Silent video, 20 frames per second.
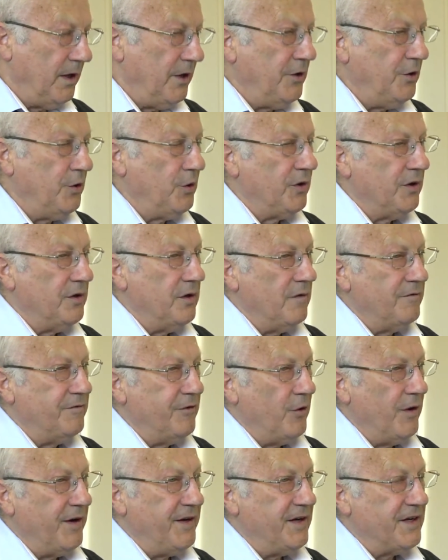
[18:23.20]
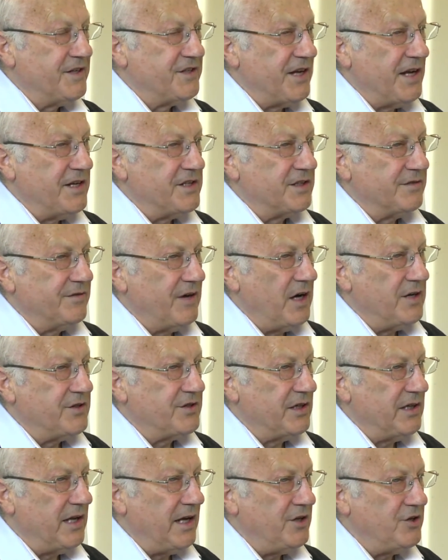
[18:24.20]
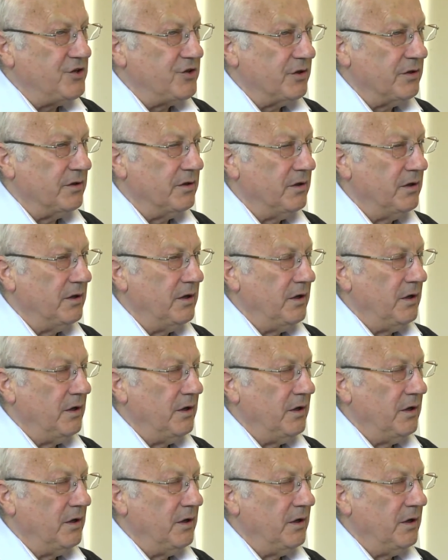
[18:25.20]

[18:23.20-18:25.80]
You can avoid a sense of isolation.